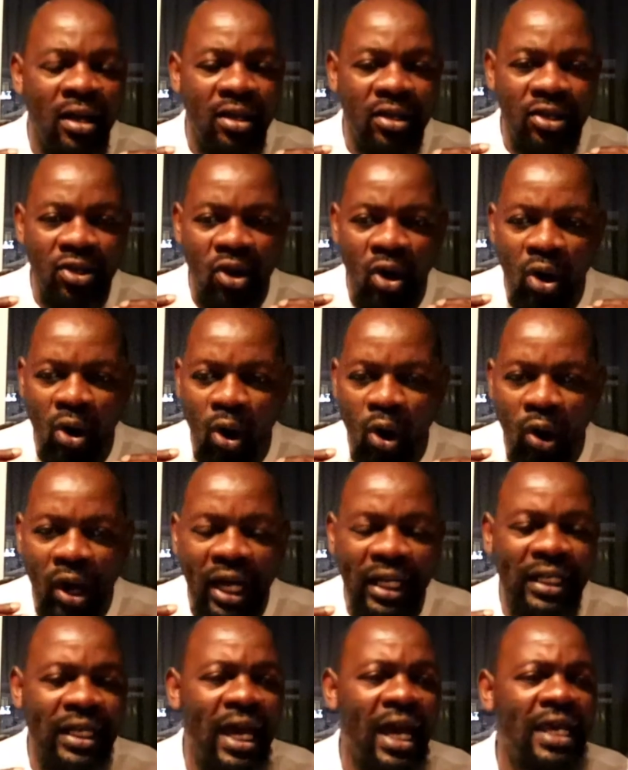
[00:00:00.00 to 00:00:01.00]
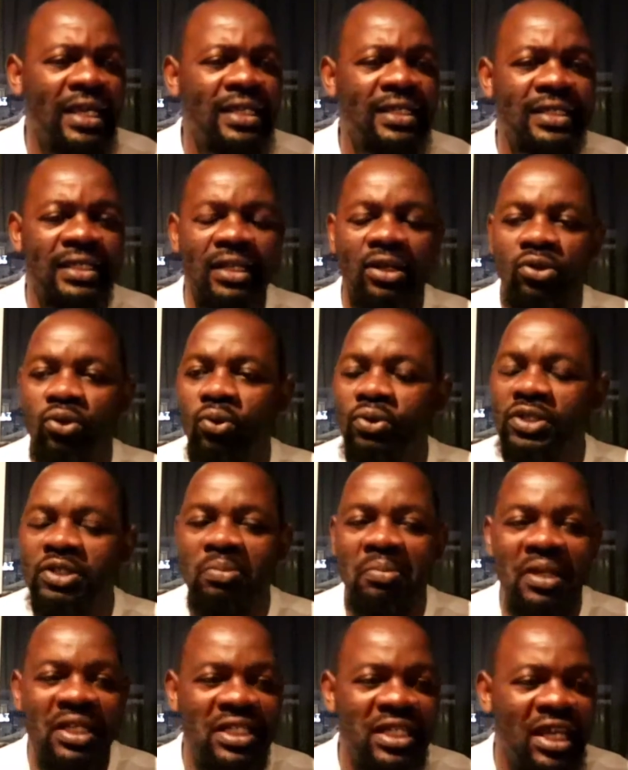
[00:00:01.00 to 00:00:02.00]
you know, organizing
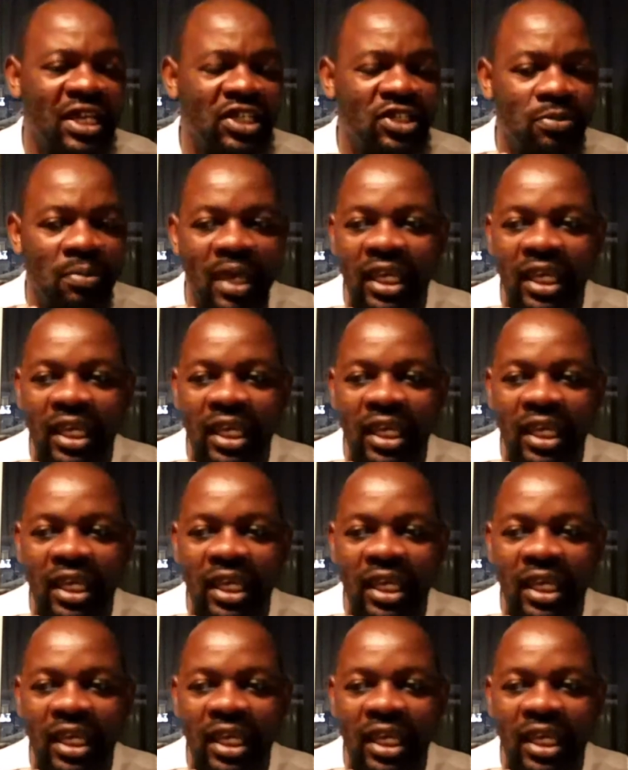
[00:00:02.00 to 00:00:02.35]
those meetings,